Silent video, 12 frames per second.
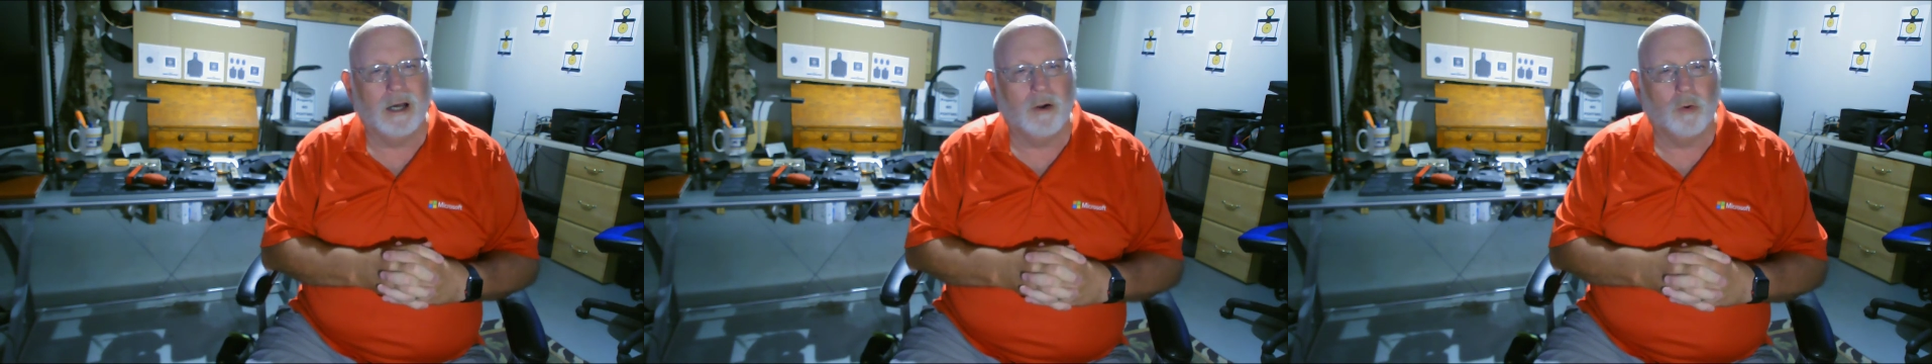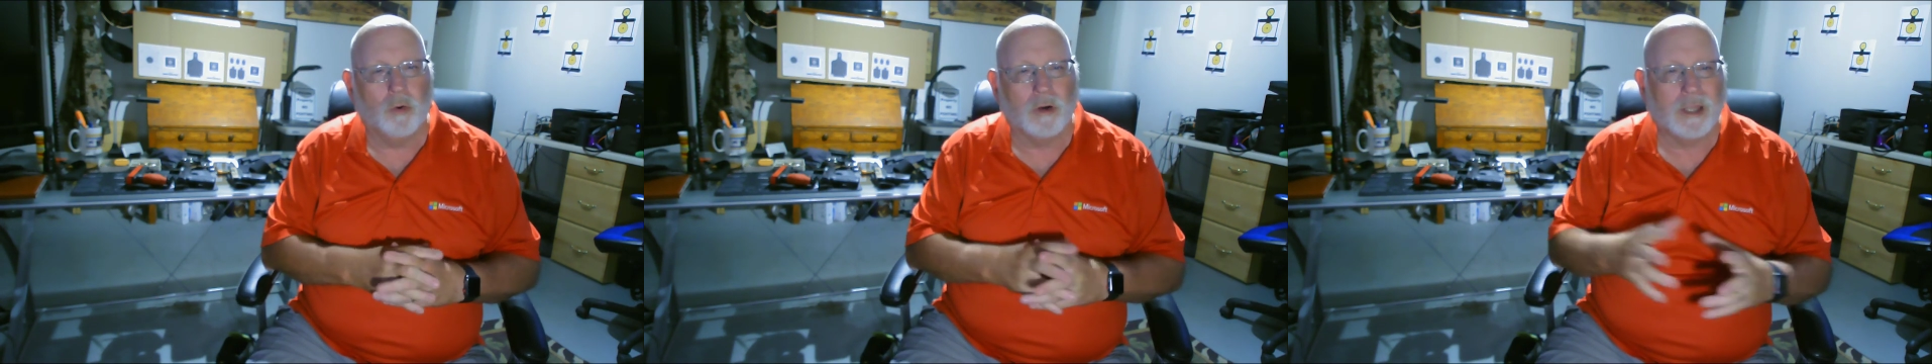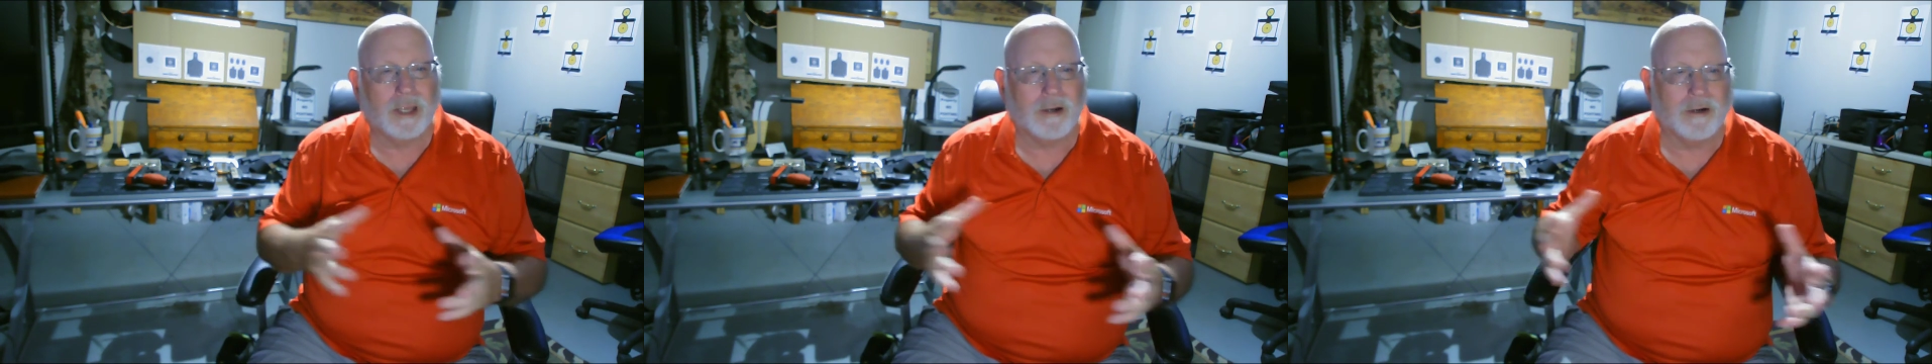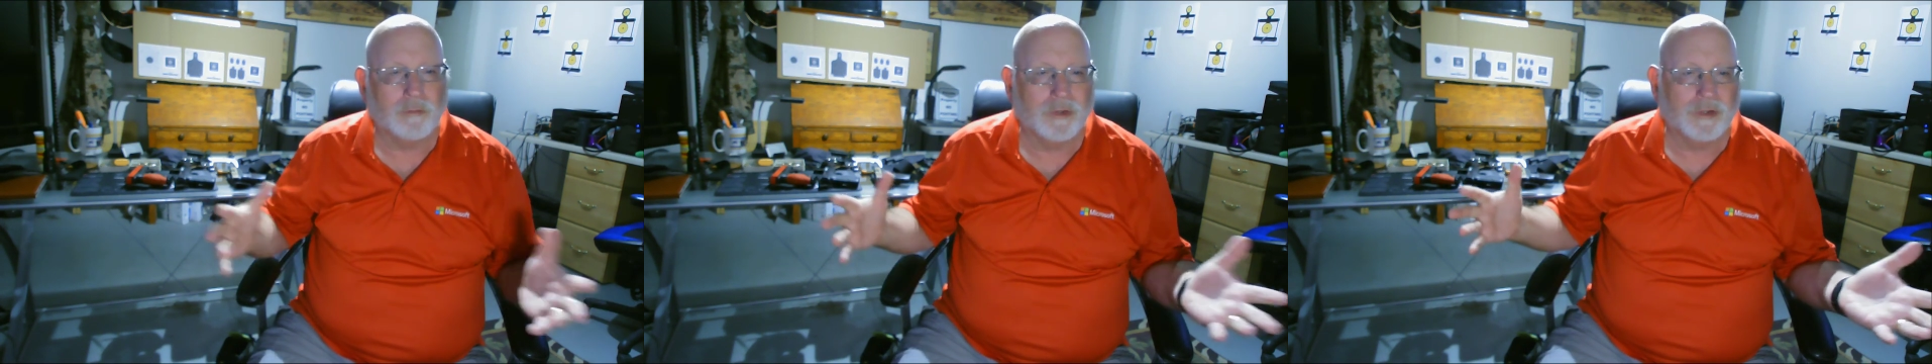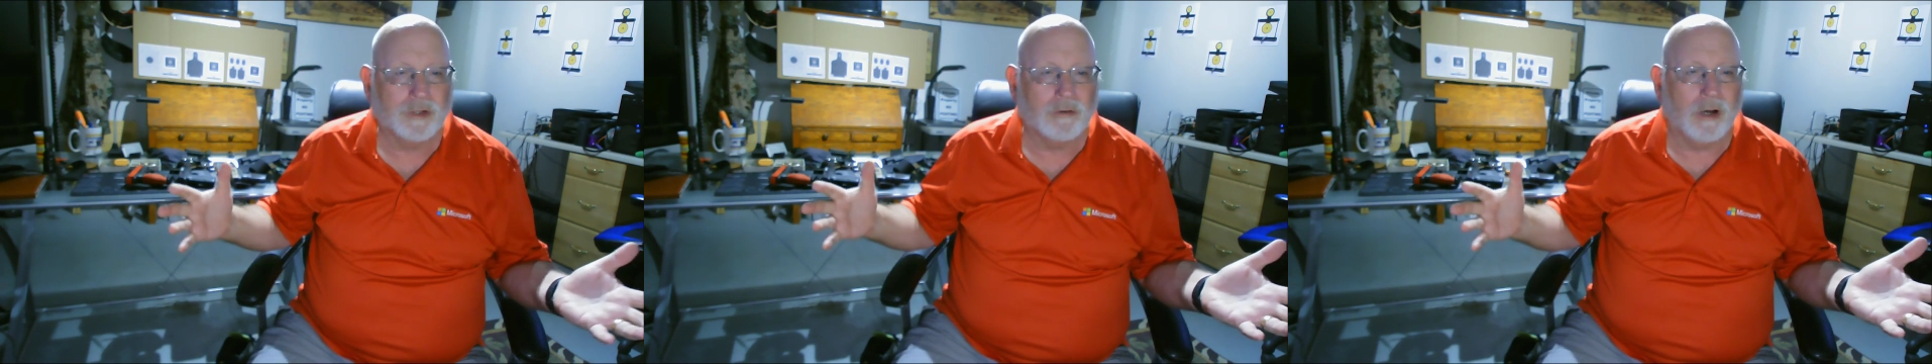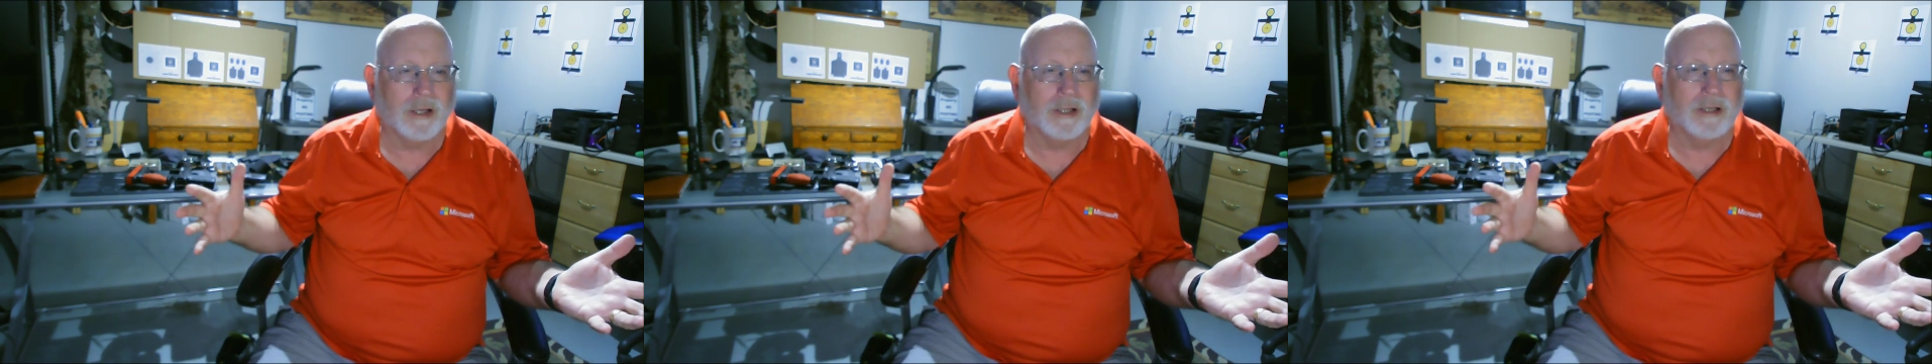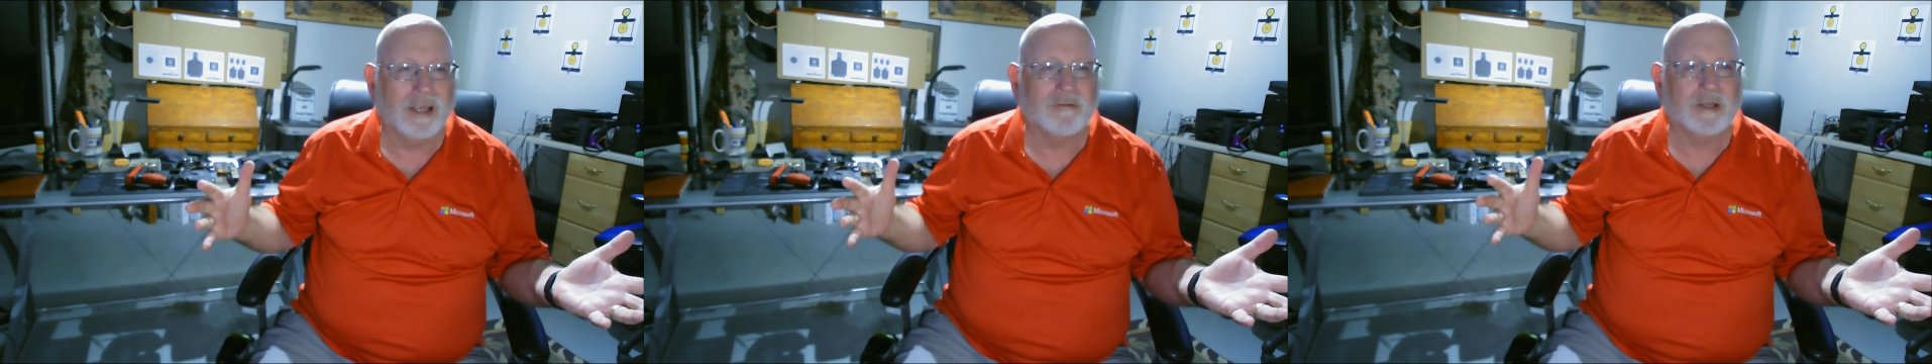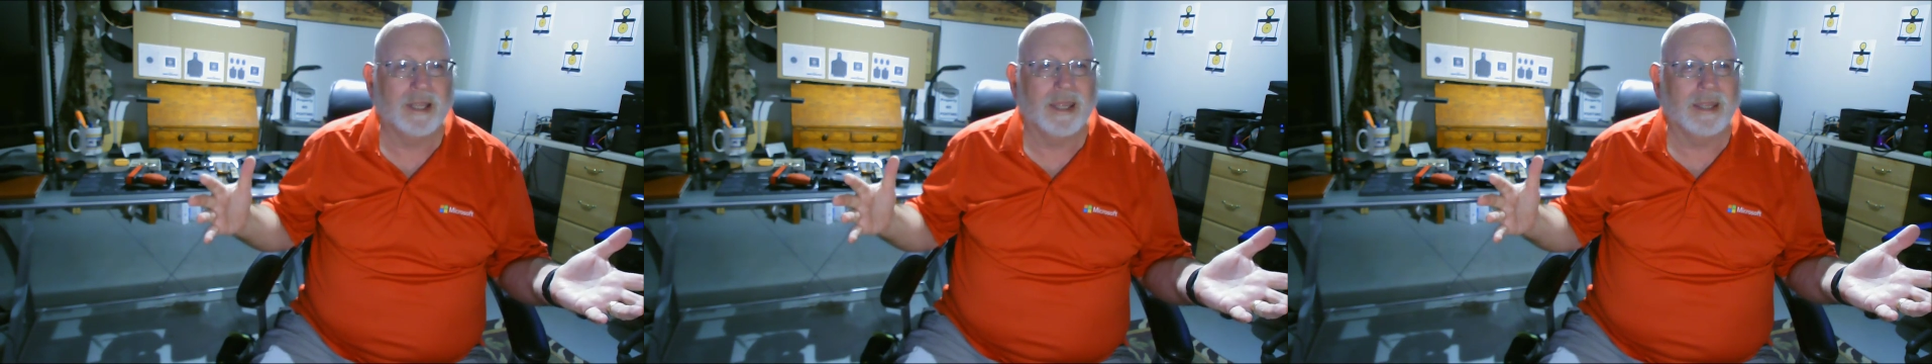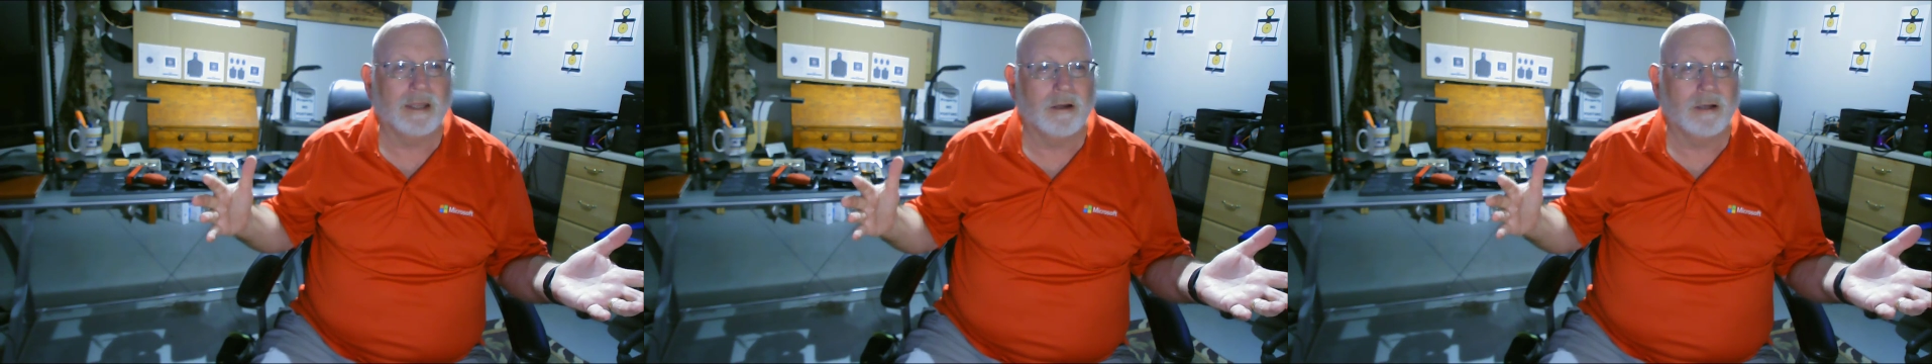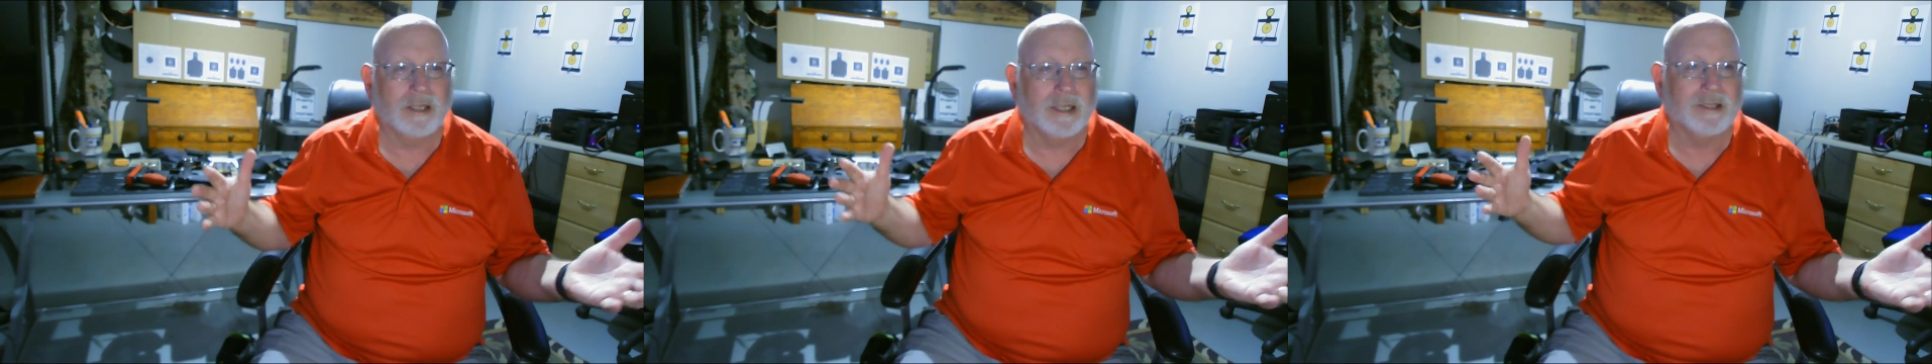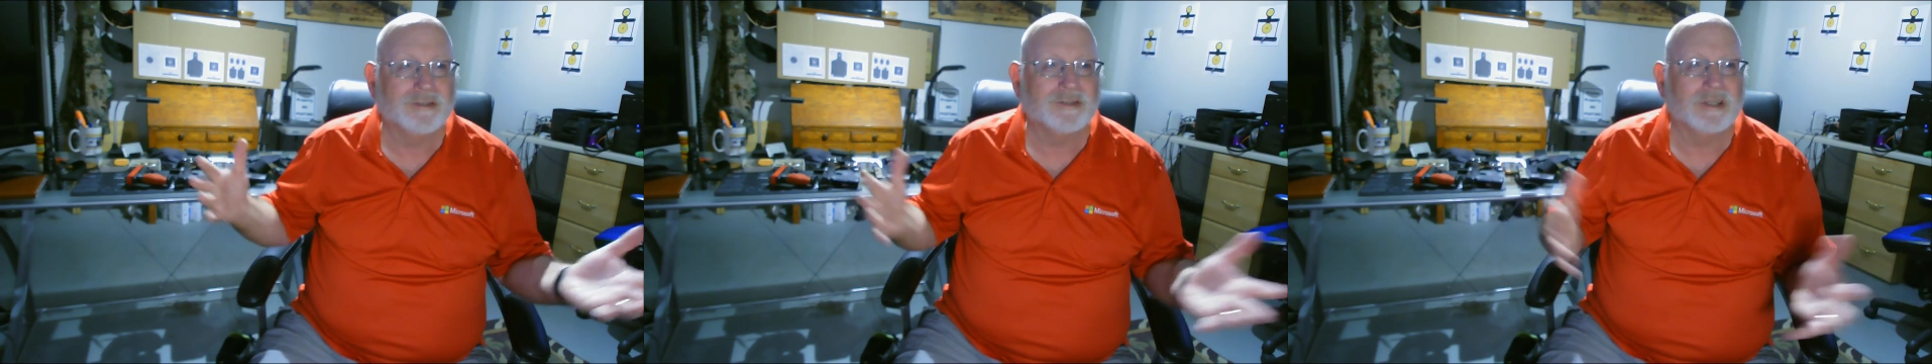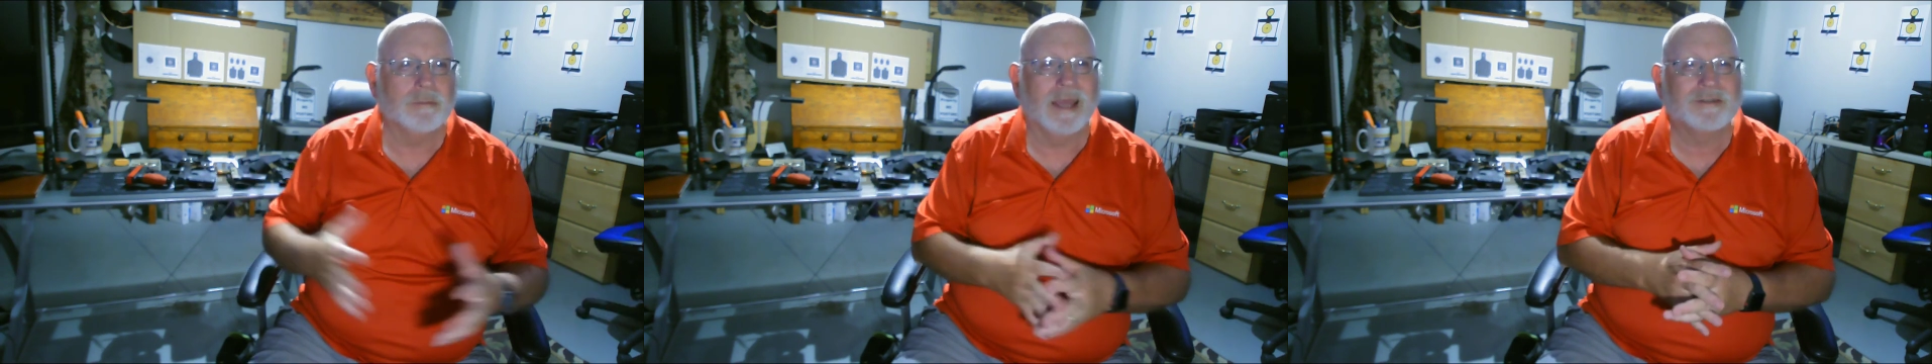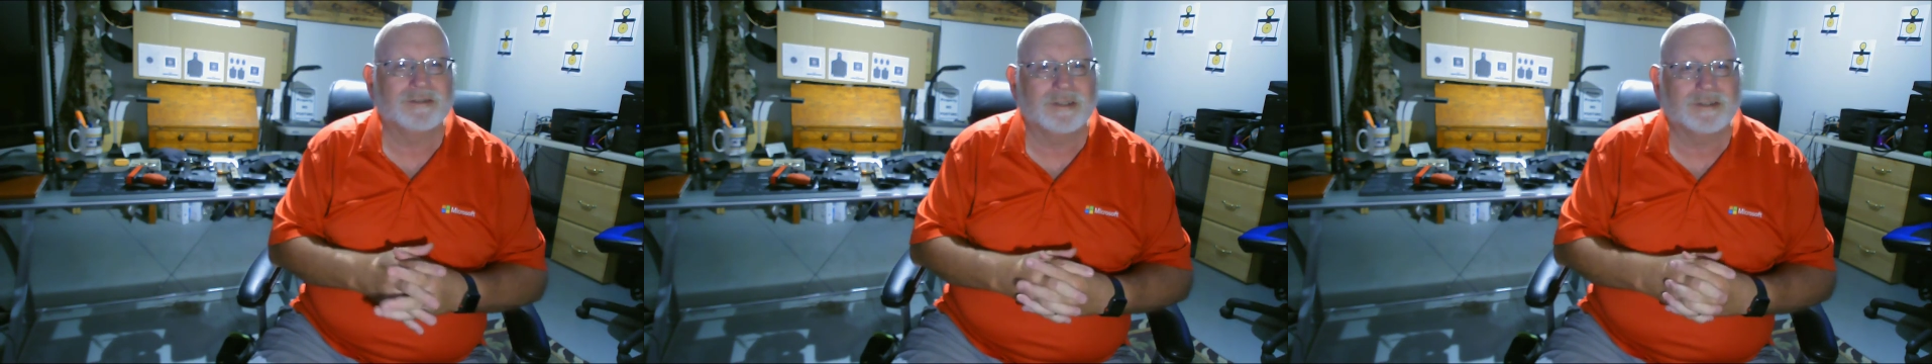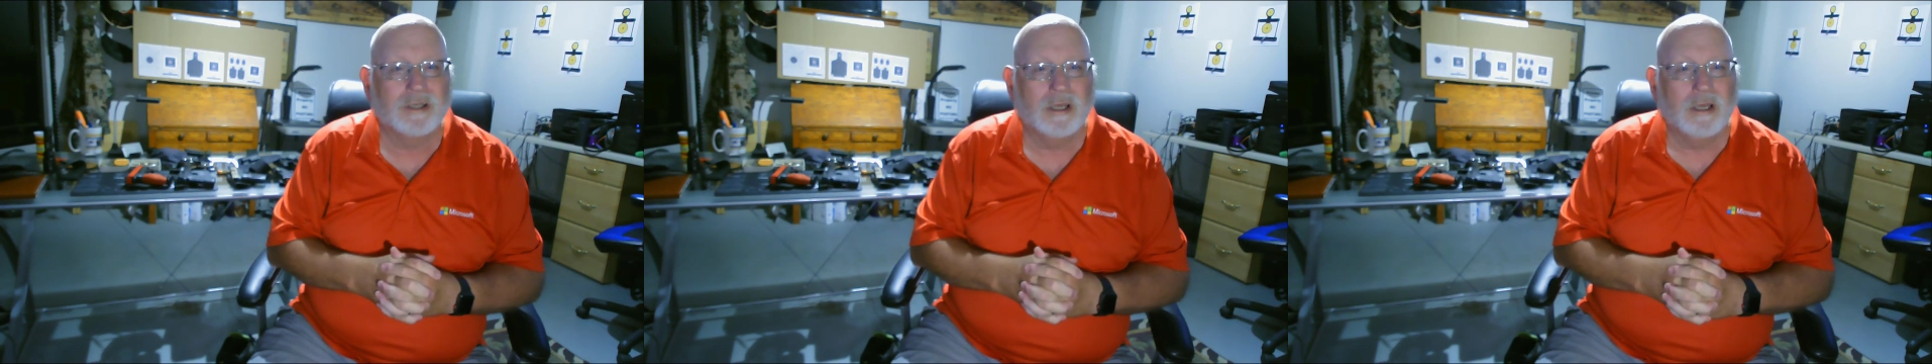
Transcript: or carry with you on an everyday EDC basis.